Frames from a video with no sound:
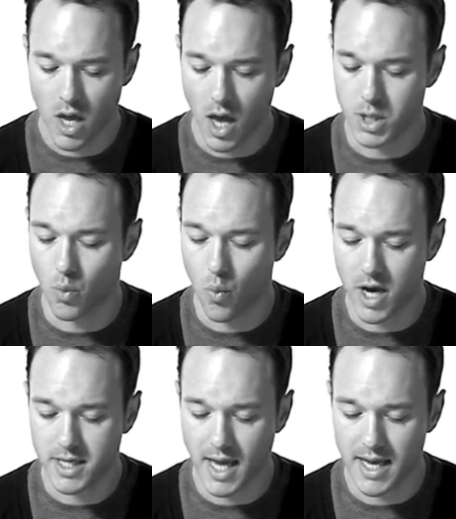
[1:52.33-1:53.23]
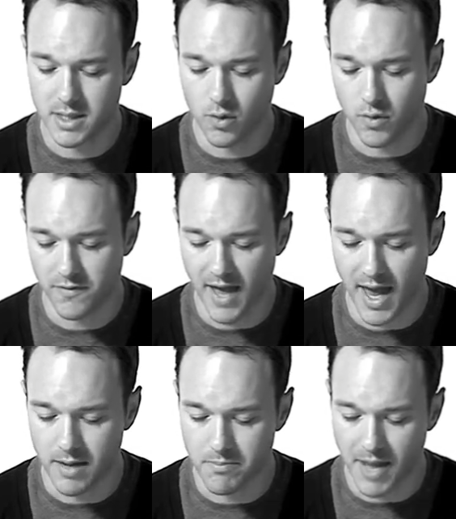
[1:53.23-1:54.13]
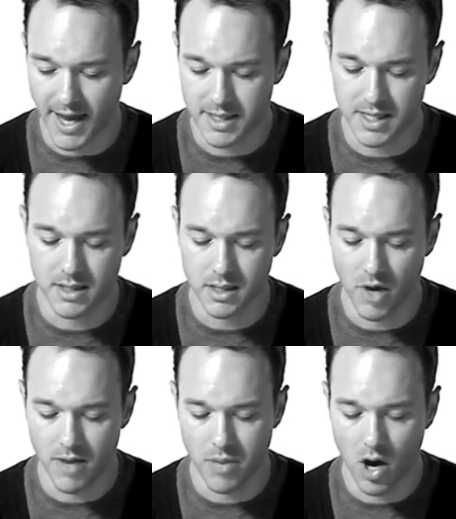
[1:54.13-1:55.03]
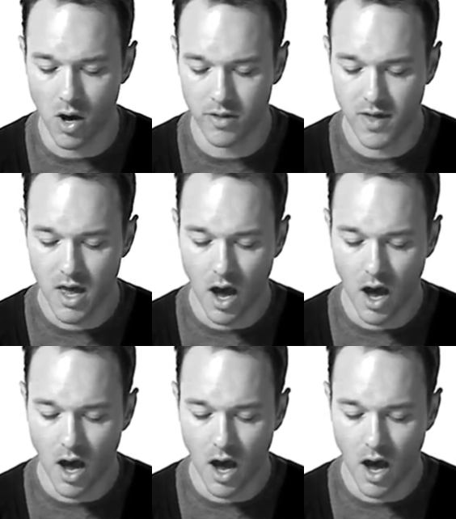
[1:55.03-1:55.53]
as a white escort van backed into my path.